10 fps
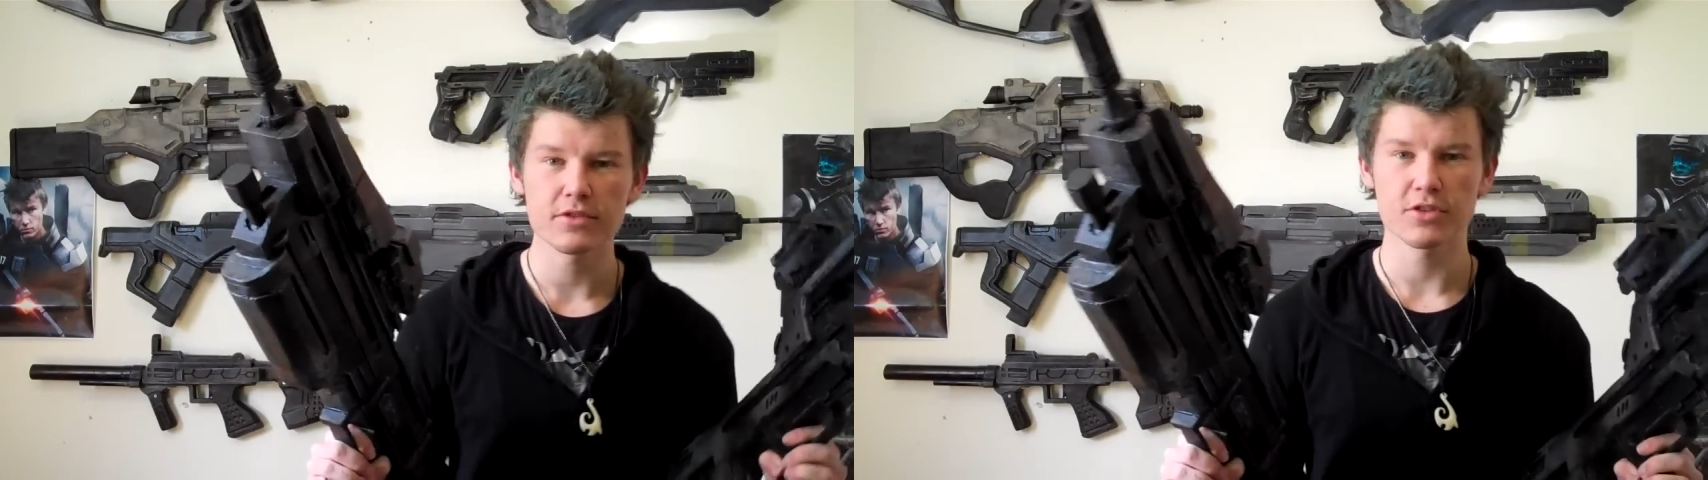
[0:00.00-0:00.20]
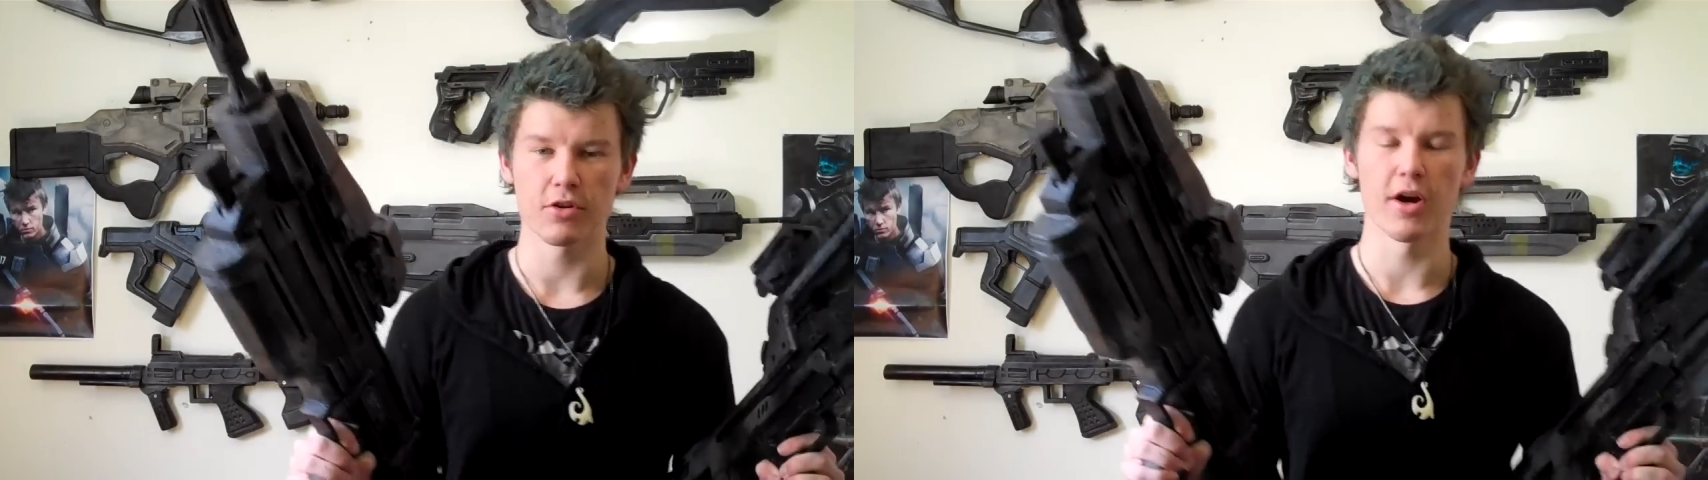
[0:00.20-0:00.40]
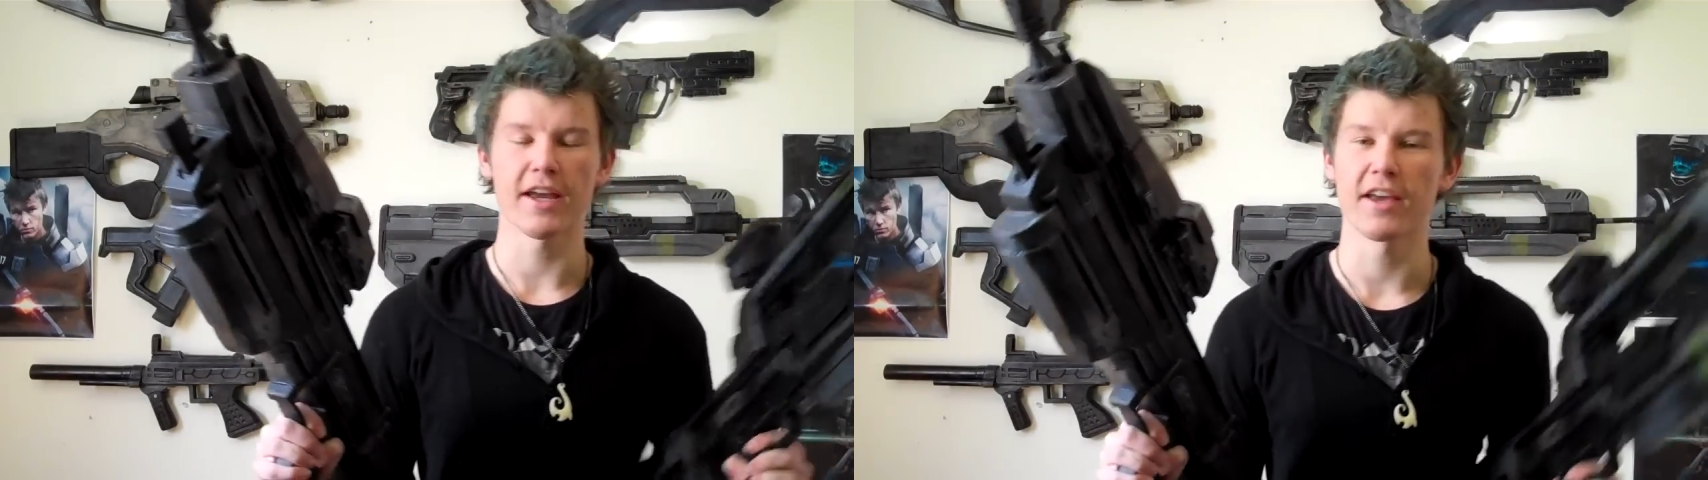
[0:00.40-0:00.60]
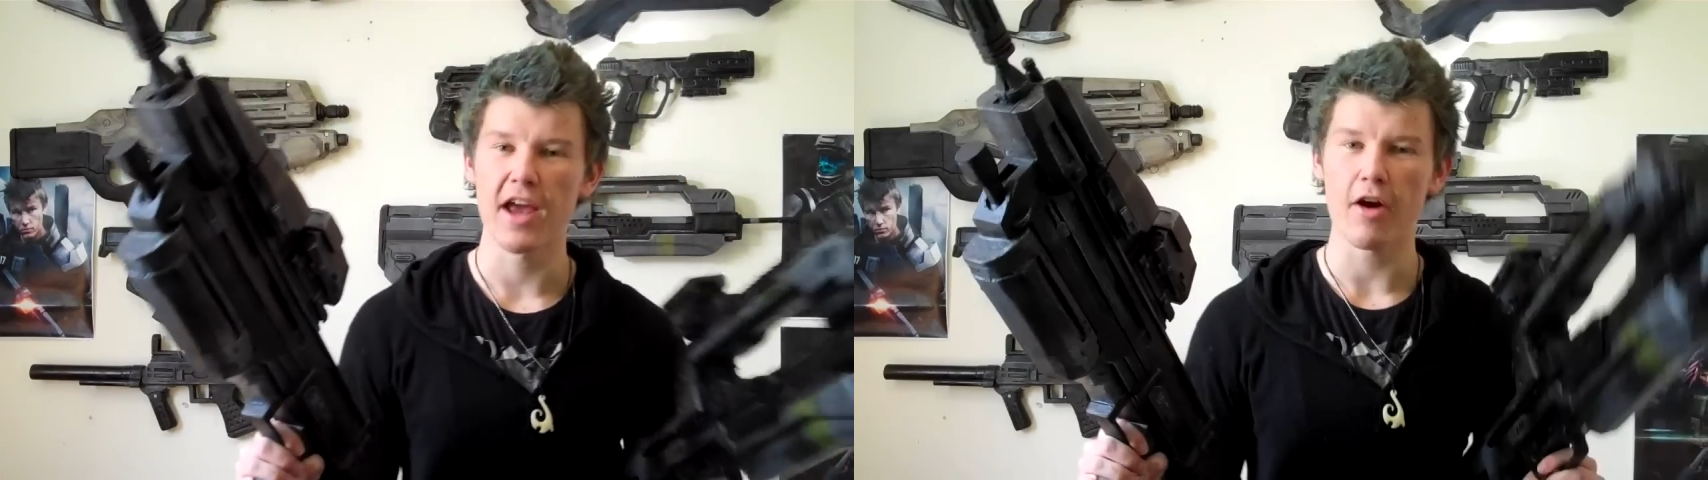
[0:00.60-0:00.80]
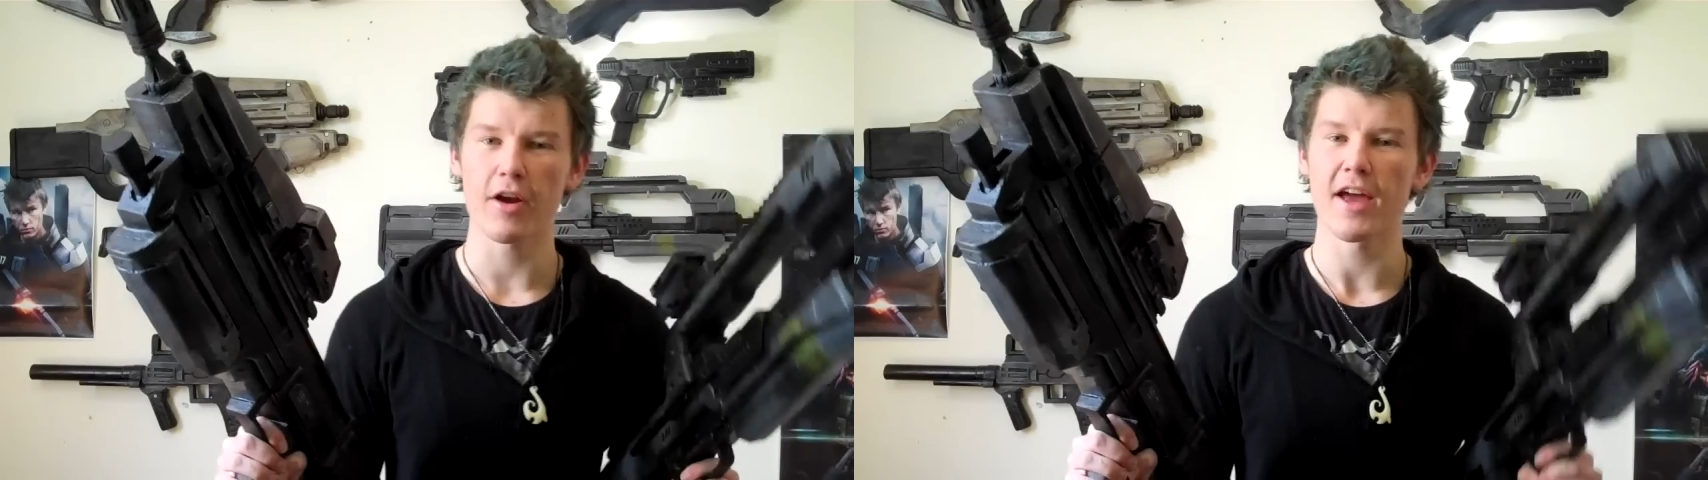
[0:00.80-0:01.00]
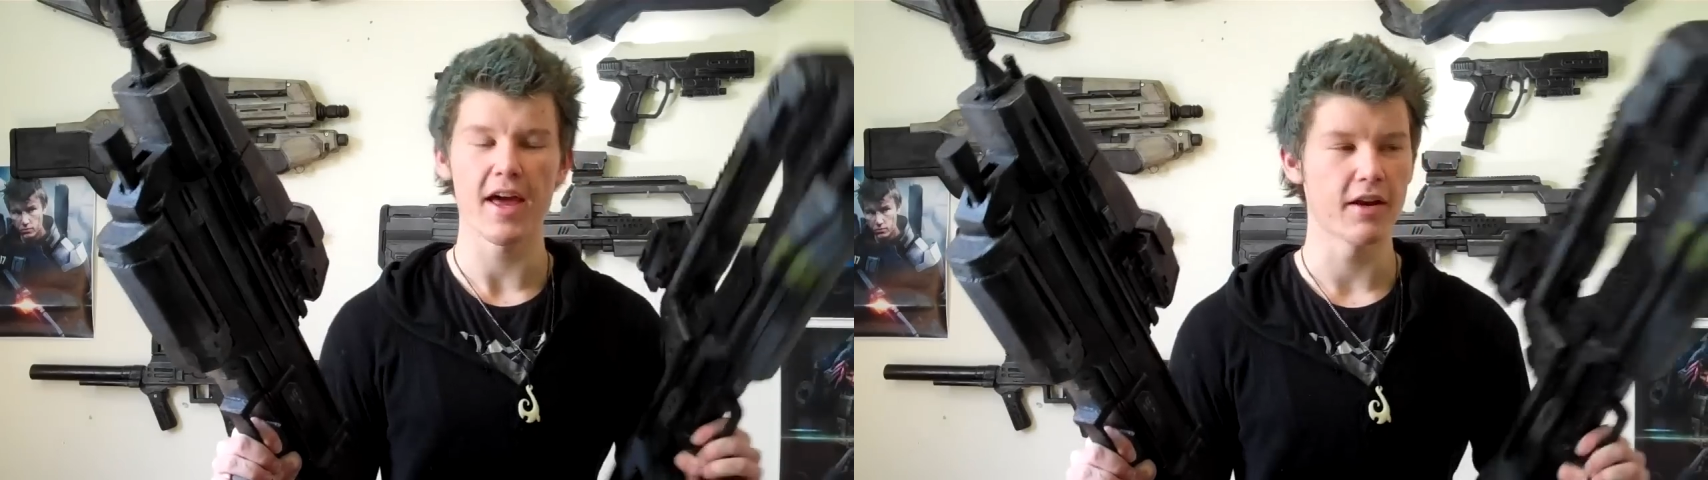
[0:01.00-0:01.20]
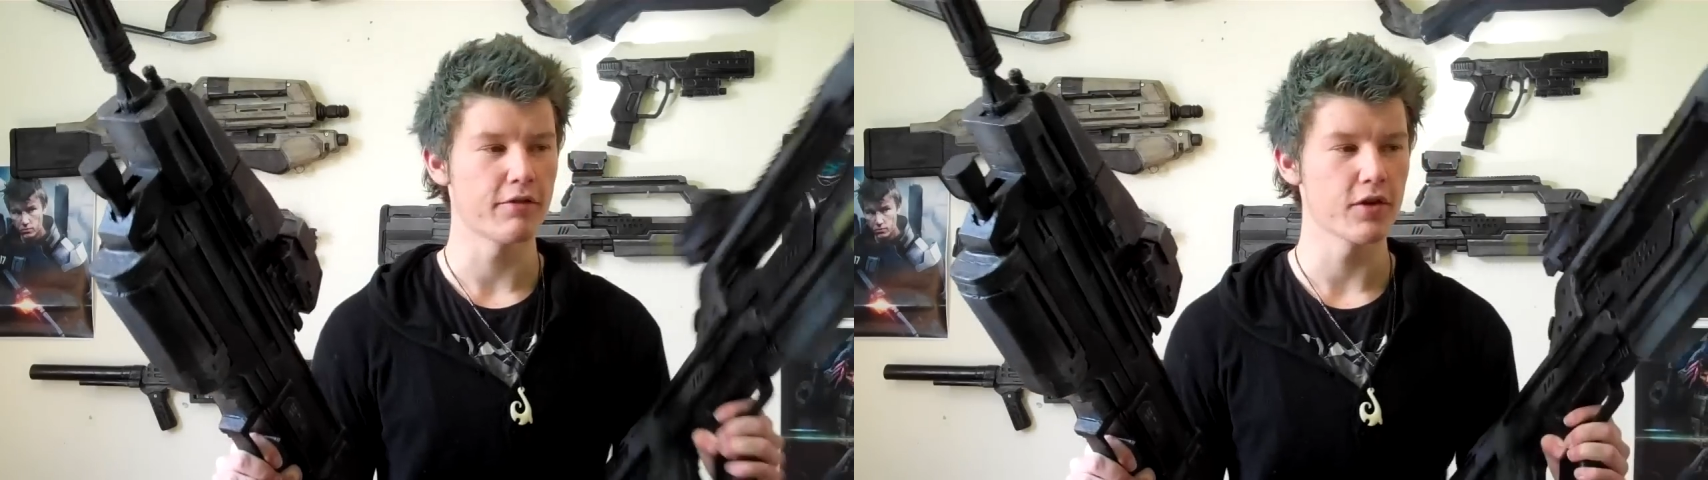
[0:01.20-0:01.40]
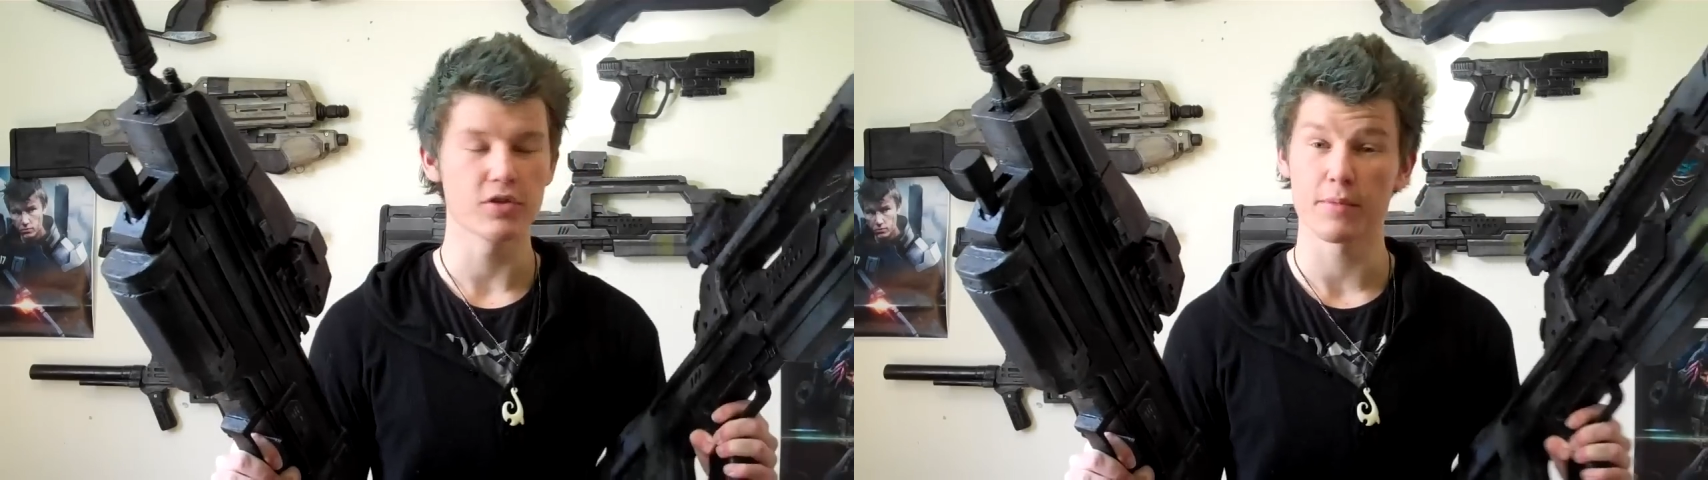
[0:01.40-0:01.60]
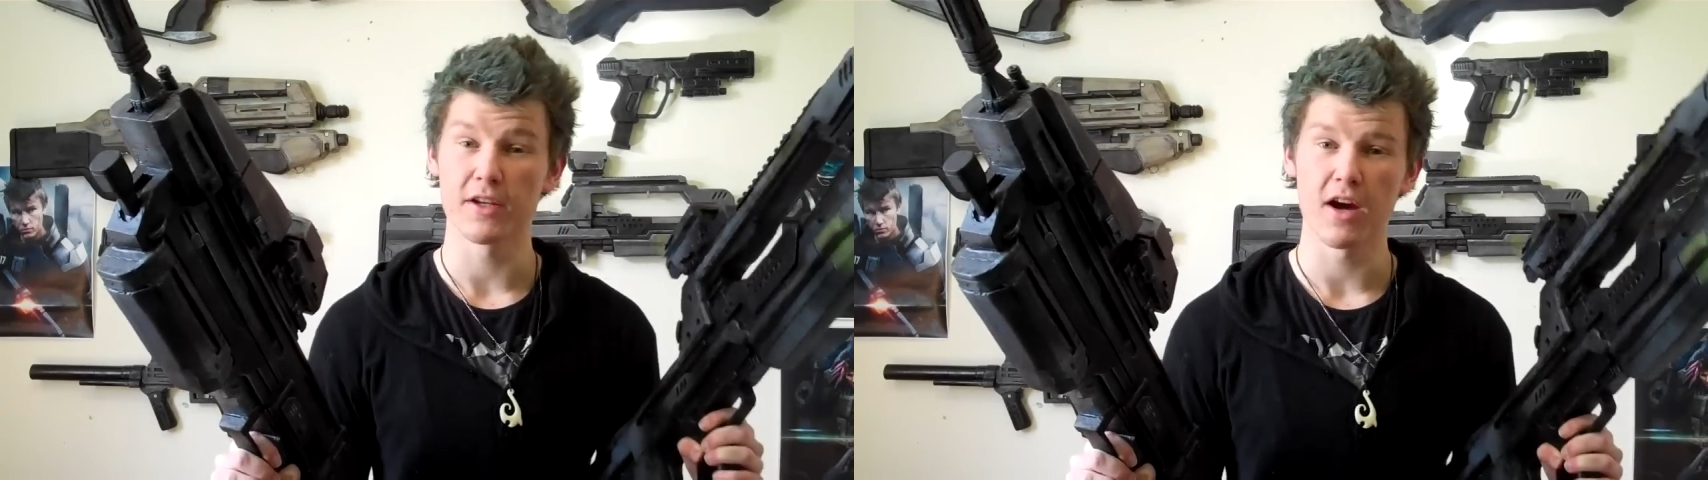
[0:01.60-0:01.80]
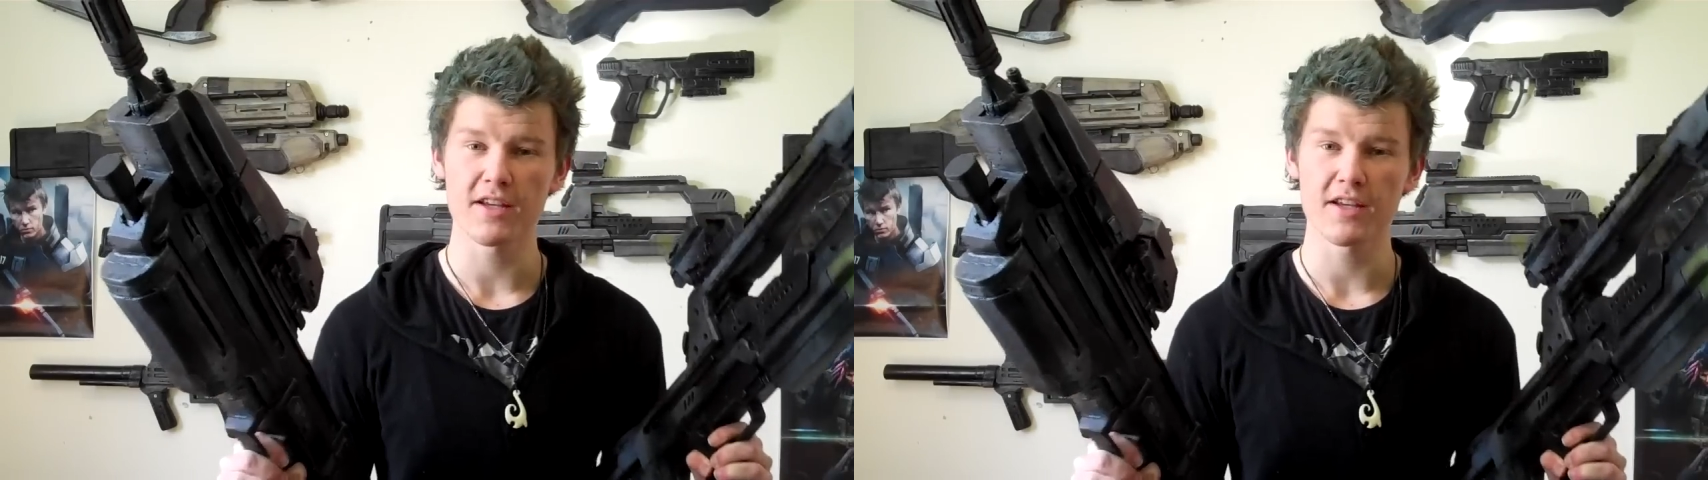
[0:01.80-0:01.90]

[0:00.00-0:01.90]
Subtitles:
so I can carry it and it feels a bit